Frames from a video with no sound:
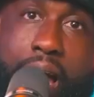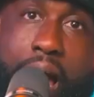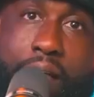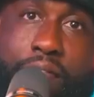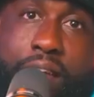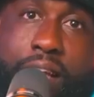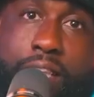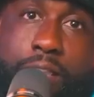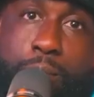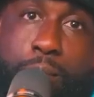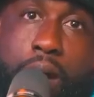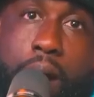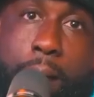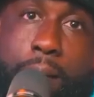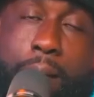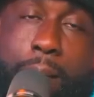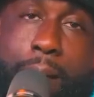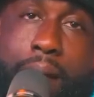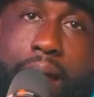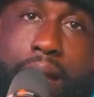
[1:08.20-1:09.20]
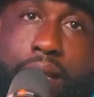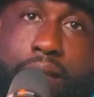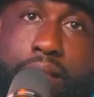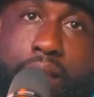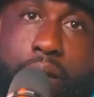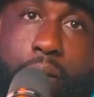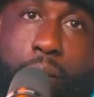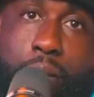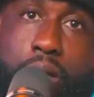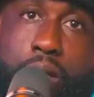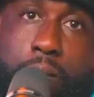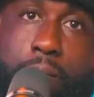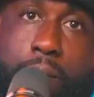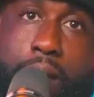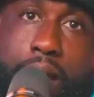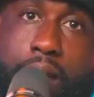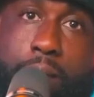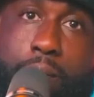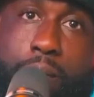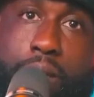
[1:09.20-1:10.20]
I think it's problematic that we
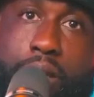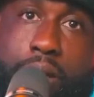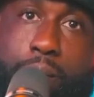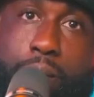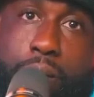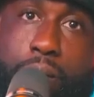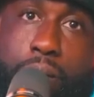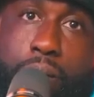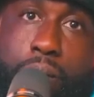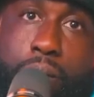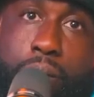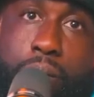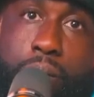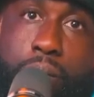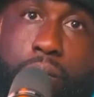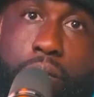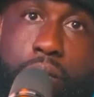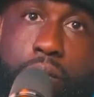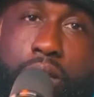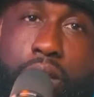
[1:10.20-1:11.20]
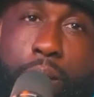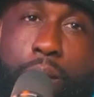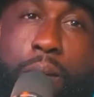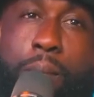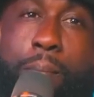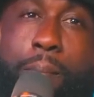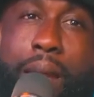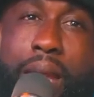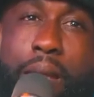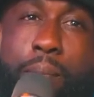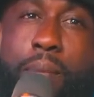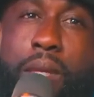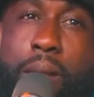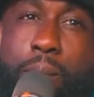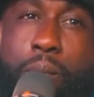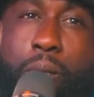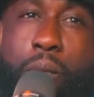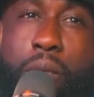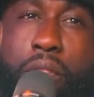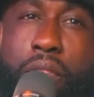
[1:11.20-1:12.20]
make people that we make
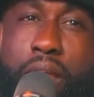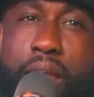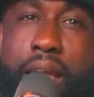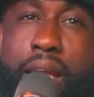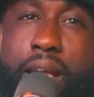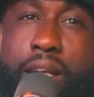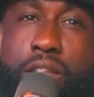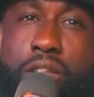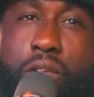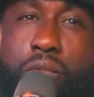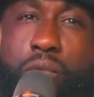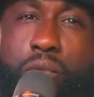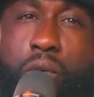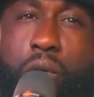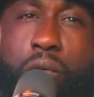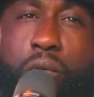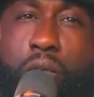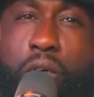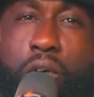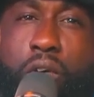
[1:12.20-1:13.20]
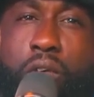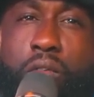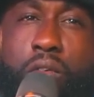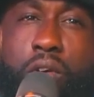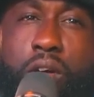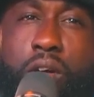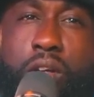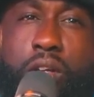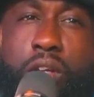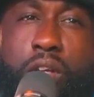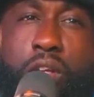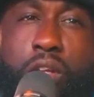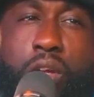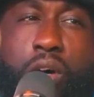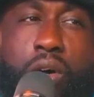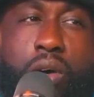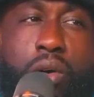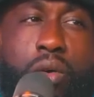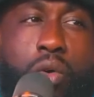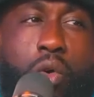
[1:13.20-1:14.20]
people things of, you
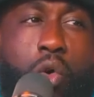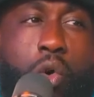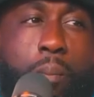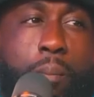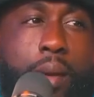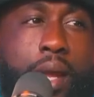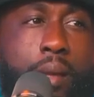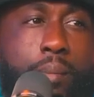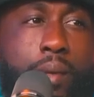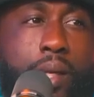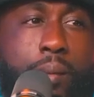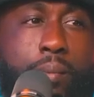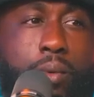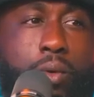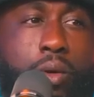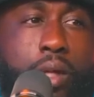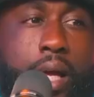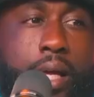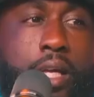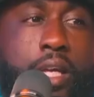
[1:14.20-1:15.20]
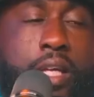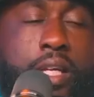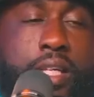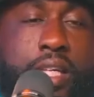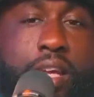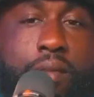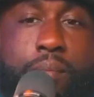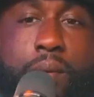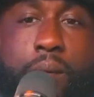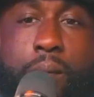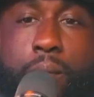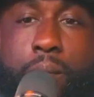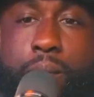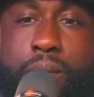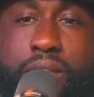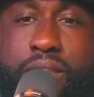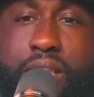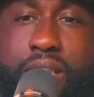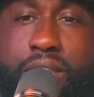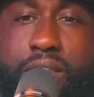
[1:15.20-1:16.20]
know, or make people like give people
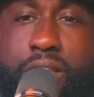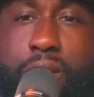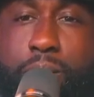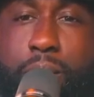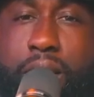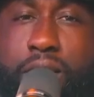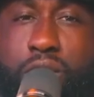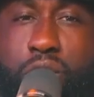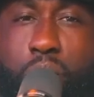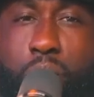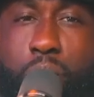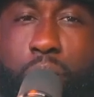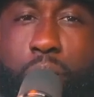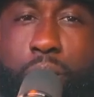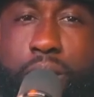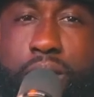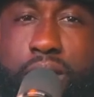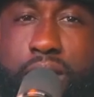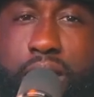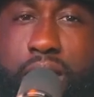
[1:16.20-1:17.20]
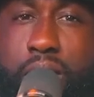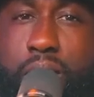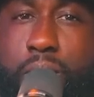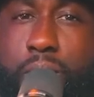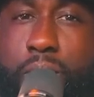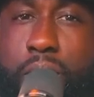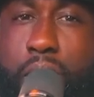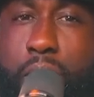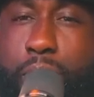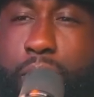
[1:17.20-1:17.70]
positions based on who we see them in